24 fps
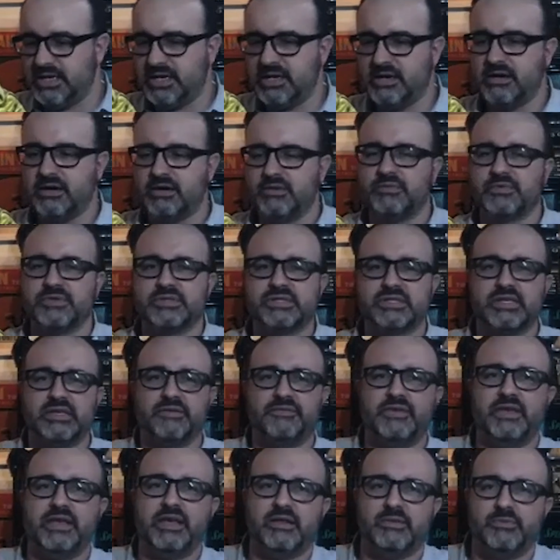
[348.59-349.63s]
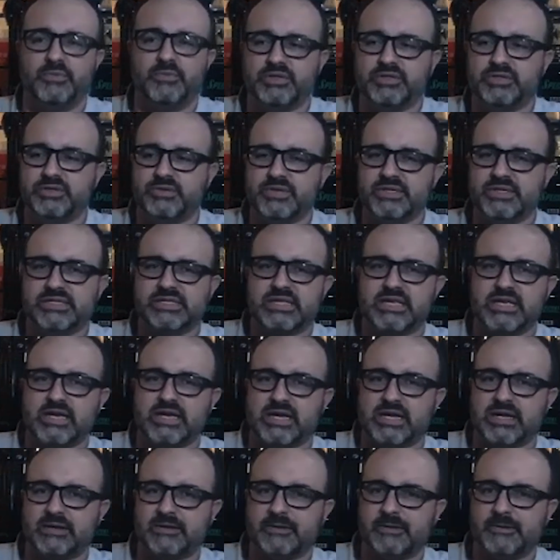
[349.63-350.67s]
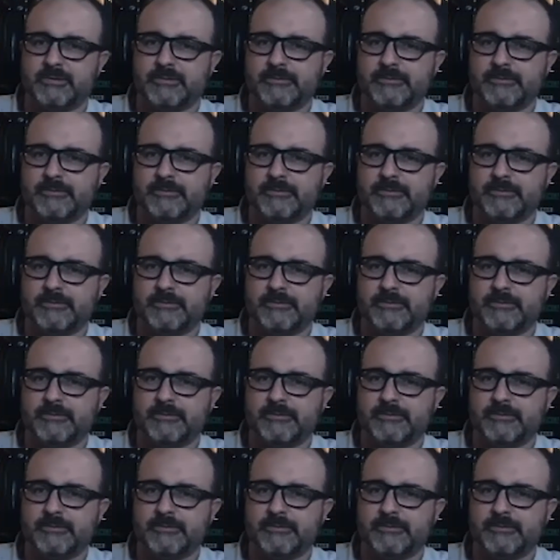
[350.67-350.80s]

here and we'll see if will do his thing.